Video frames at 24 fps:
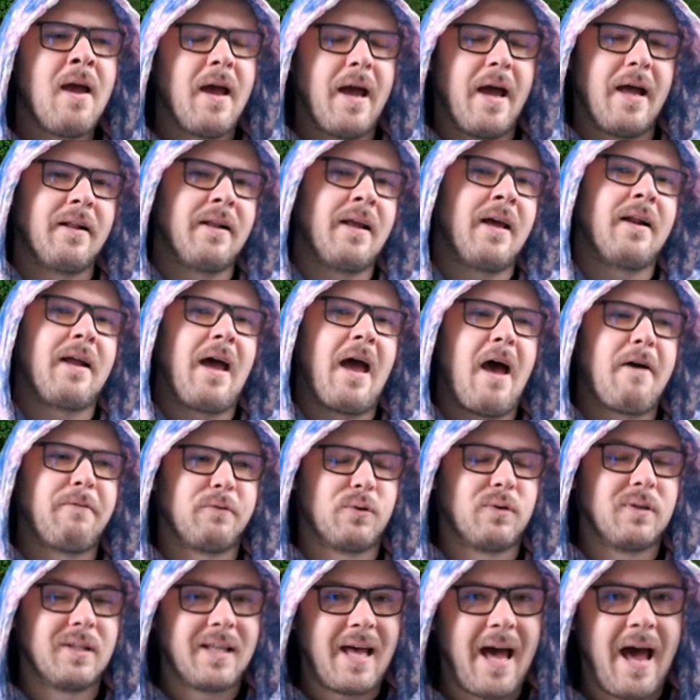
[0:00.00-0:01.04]
And then
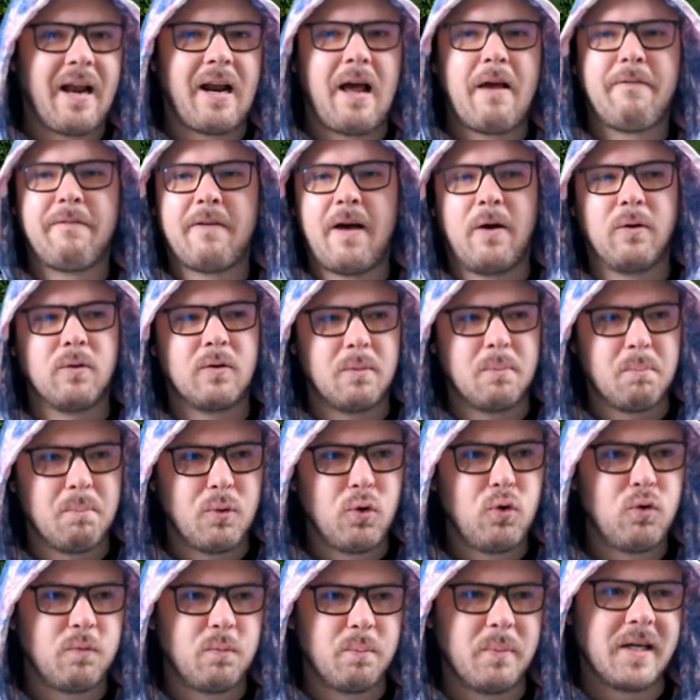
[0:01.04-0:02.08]
after that, I found the
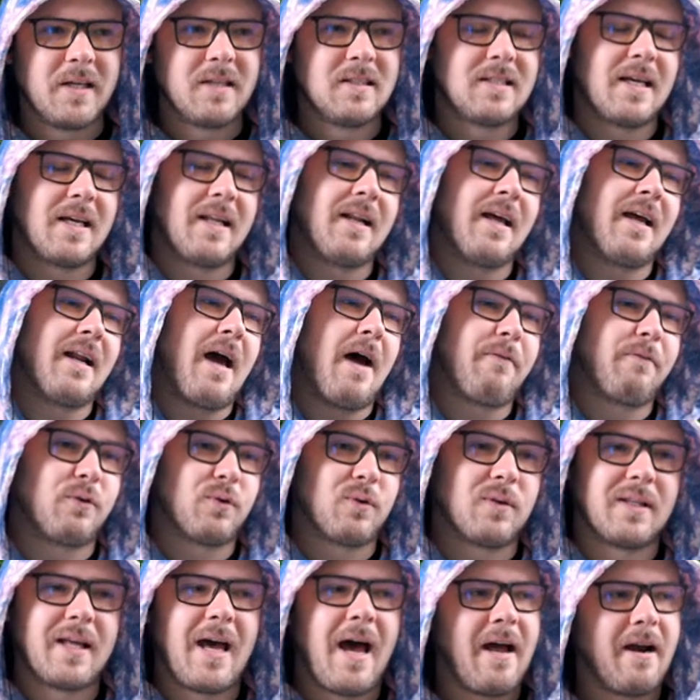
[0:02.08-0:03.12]
movement. And then
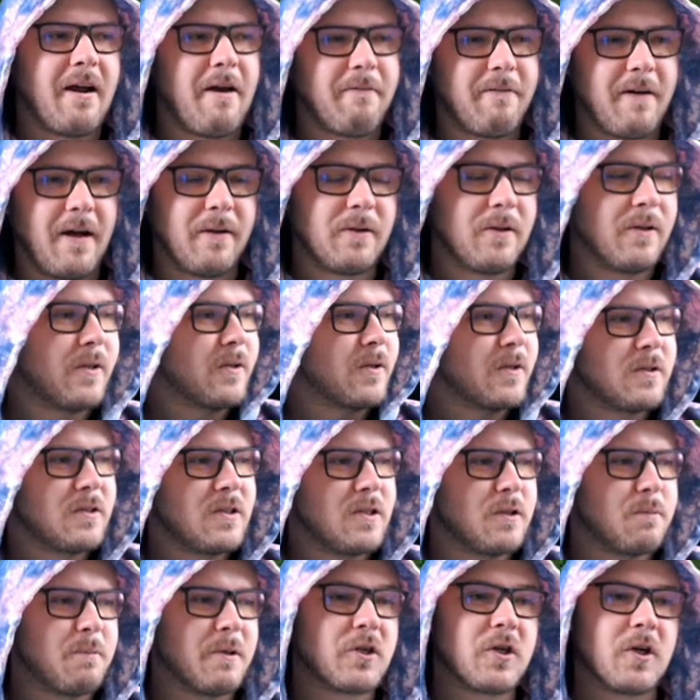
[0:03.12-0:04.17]
after that, I found a third
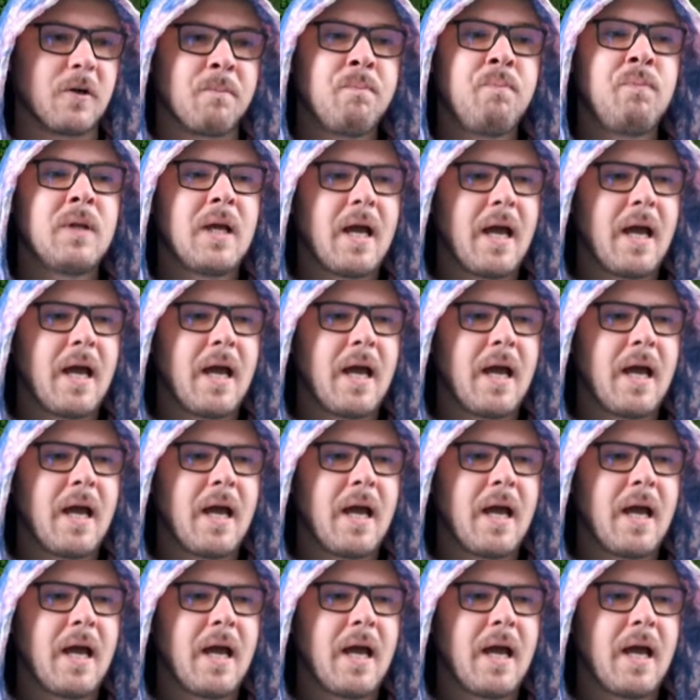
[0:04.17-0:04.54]
suspicion.